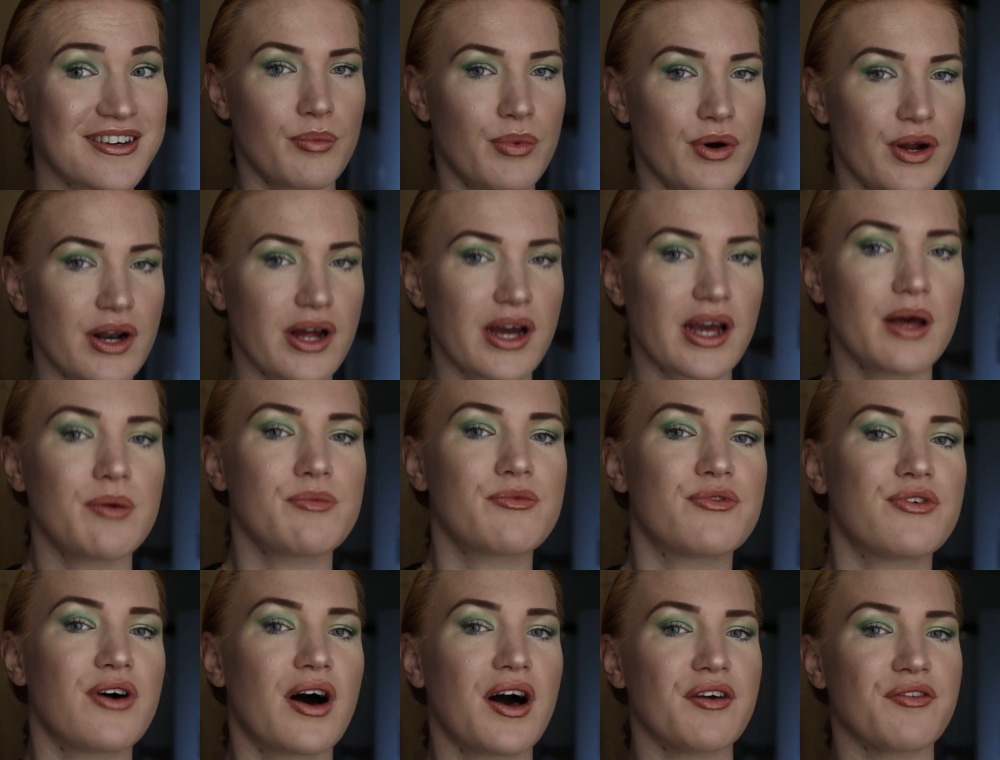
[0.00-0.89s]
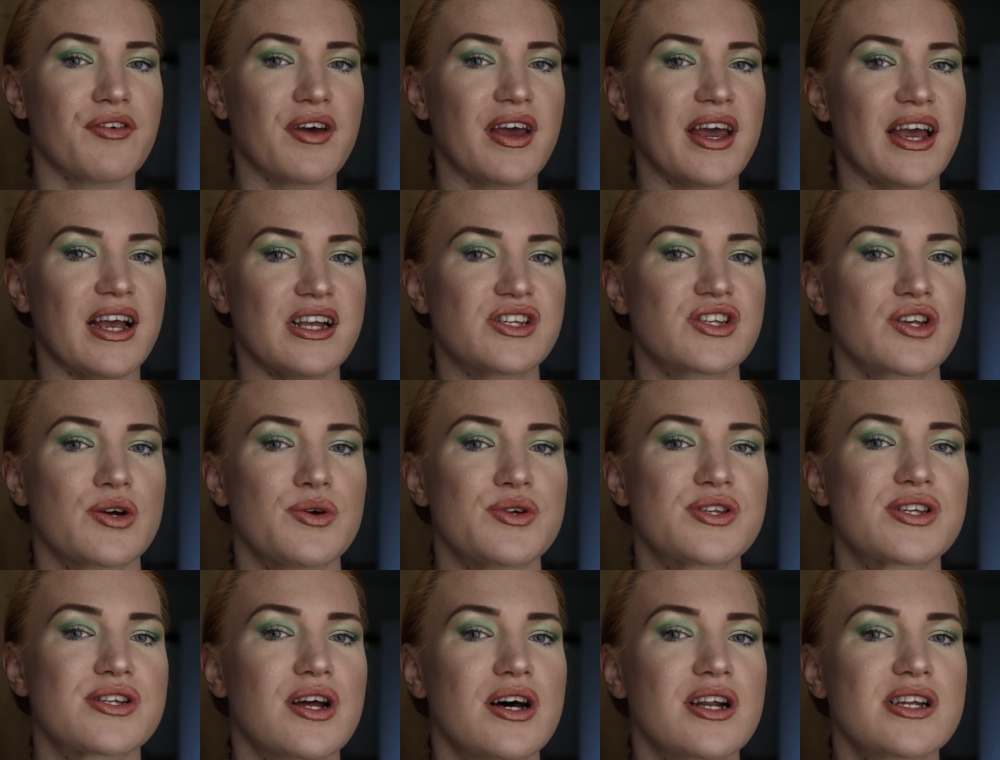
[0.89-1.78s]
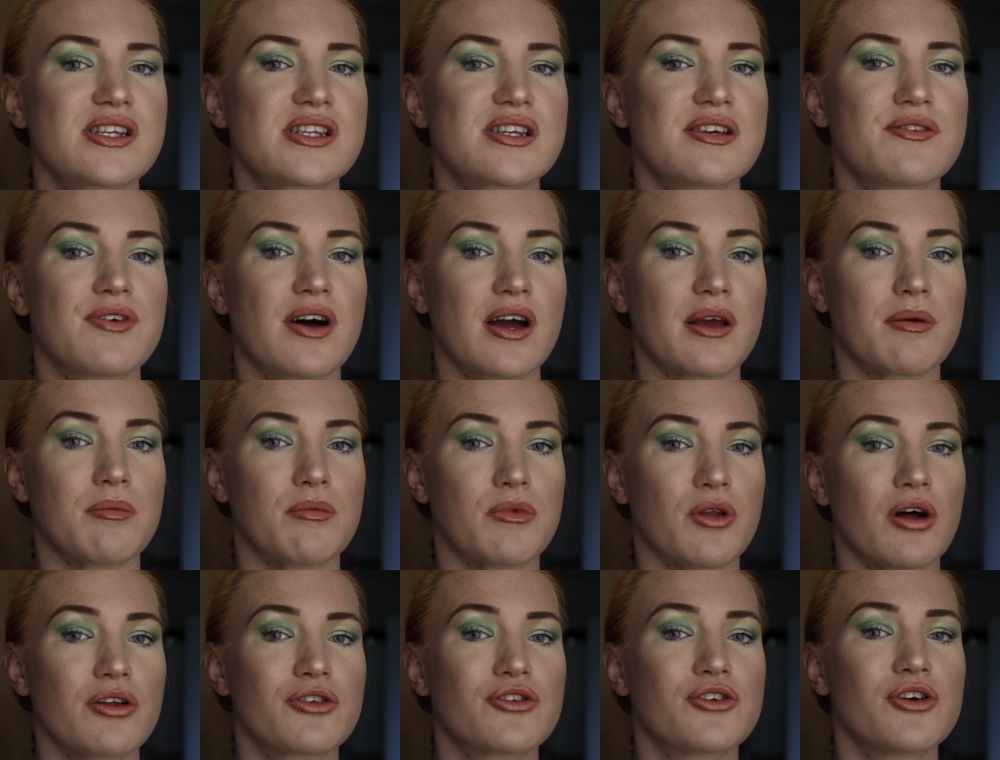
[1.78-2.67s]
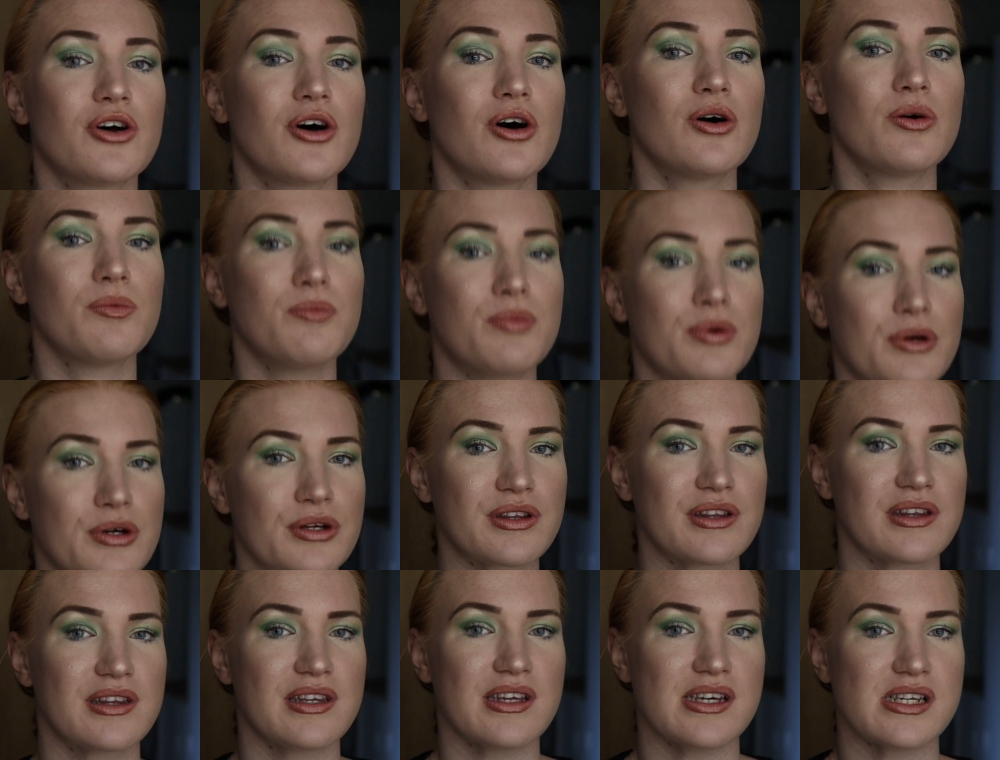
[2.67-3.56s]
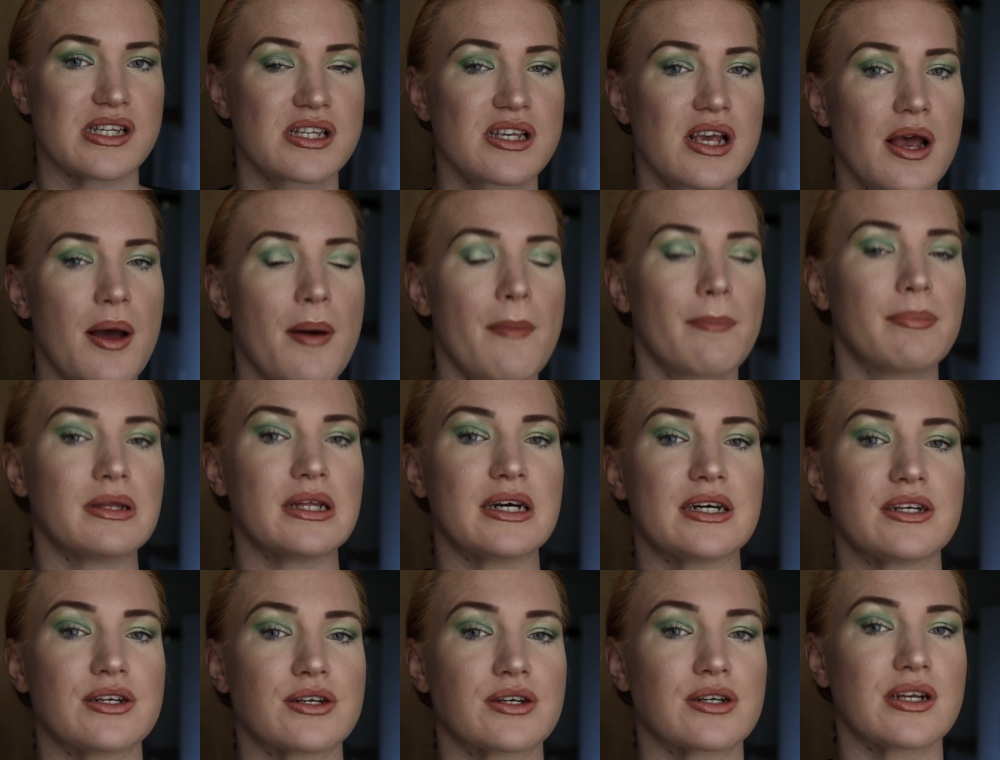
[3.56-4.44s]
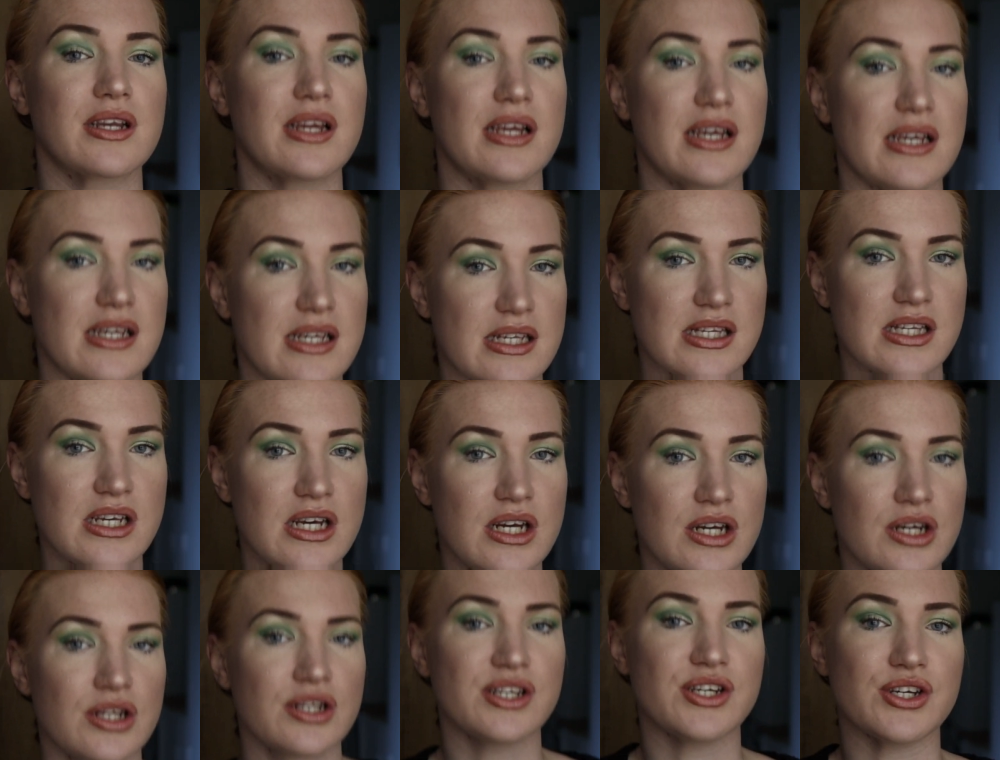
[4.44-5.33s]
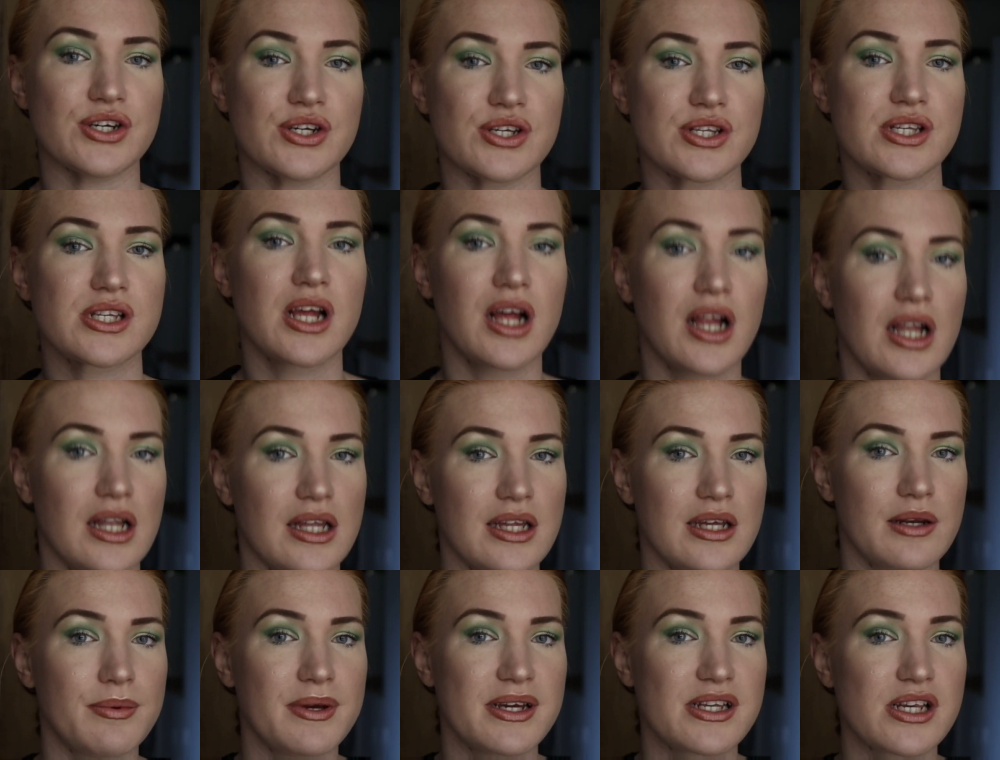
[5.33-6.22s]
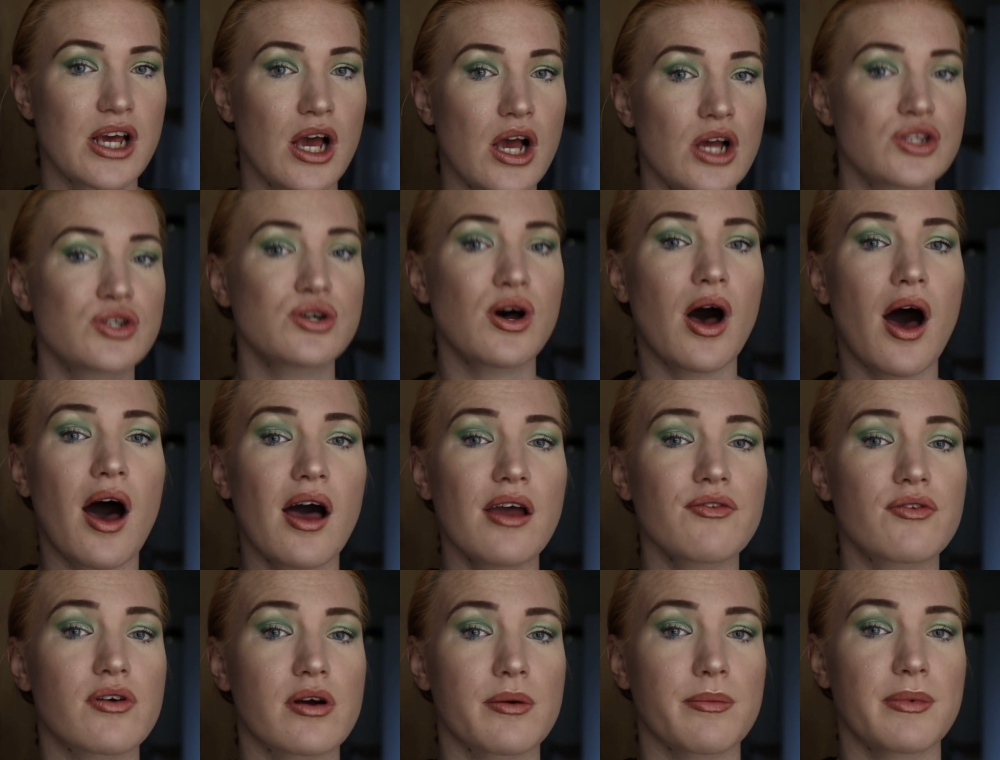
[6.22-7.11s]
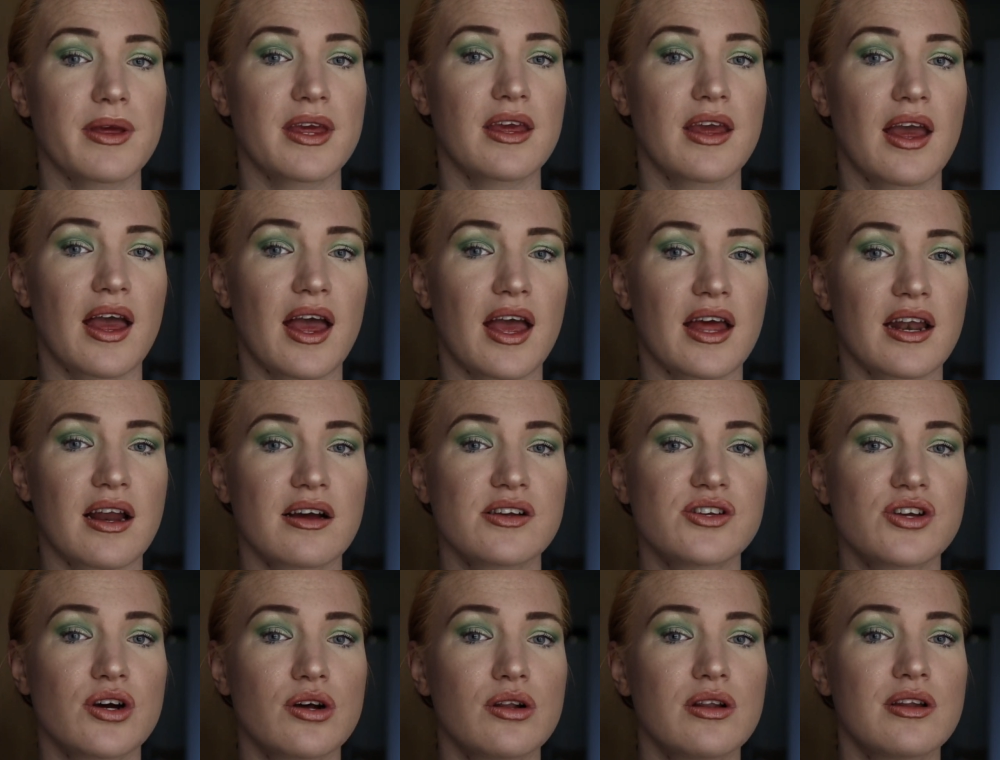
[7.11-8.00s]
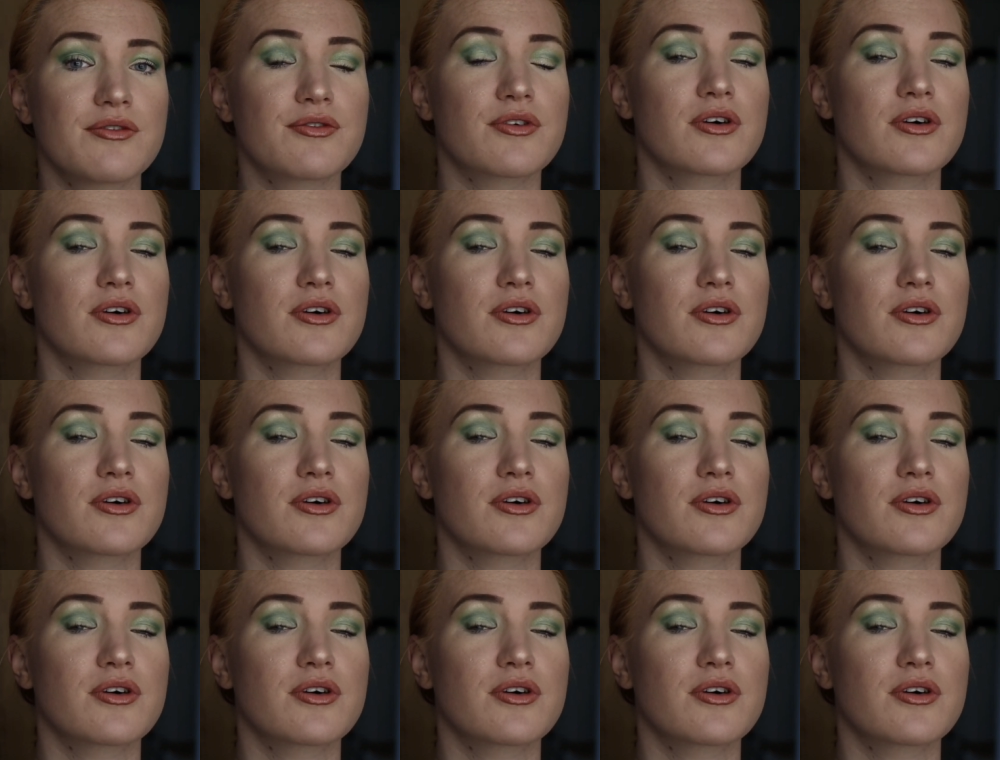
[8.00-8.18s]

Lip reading: But I am 5'8", so it's not as if I'm not tall, but this lantern is just a little bit too high for me, and I totally